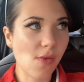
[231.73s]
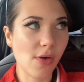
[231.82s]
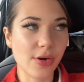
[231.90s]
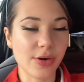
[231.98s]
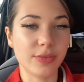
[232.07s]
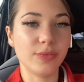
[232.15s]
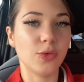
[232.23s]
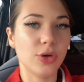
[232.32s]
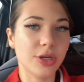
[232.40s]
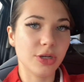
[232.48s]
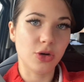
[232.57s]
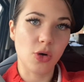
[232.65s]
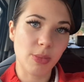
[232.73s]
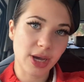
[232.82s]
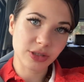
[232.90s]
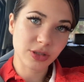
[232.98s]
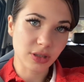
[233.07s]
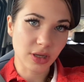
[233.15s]
We're gonna go
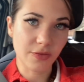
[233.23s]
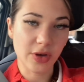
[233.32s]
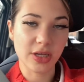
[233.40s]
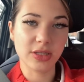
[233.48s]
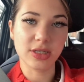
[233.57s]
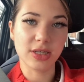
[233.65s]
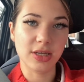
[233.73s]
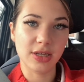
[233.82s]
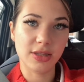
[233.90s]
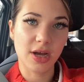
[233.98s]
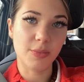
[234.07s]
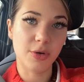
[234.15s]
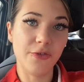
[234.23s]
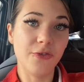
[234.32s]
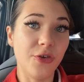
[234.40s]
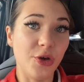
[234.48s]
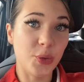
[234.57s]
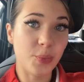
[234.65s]
back to the event and then I'm gonna
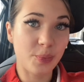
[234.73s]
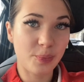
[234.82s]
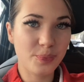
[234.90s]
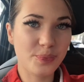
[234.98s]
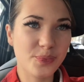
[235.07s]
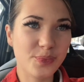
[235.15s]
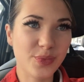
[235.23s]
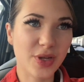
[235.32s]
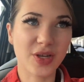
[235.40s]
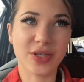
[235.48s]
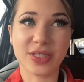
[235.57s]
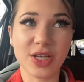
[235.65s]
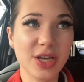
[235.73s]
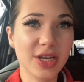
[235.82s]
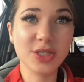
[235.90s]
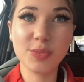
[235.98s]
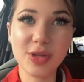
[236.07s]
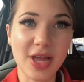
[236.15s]
film because
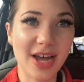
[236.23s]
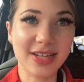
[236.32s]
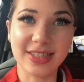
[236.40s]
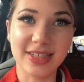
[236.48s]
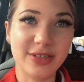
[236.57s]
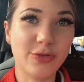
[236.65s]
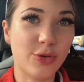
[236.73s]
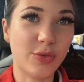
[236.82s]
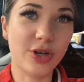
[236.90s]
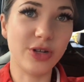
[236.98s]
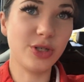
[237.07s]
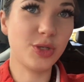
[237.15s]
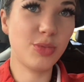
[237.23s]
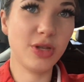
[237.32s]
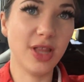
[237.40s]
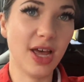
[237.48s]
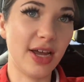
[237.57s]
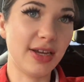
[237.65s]
it's been hectic for real. It's been
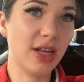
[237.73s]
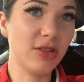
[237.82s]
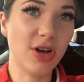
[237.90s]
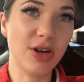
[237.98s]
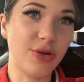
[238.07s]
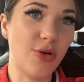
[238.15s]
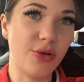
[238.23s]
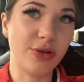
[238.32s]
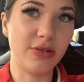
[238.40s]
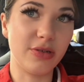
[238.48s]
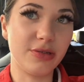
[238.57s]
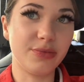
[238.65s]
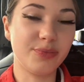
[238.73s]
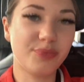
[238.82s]
like a lot going on.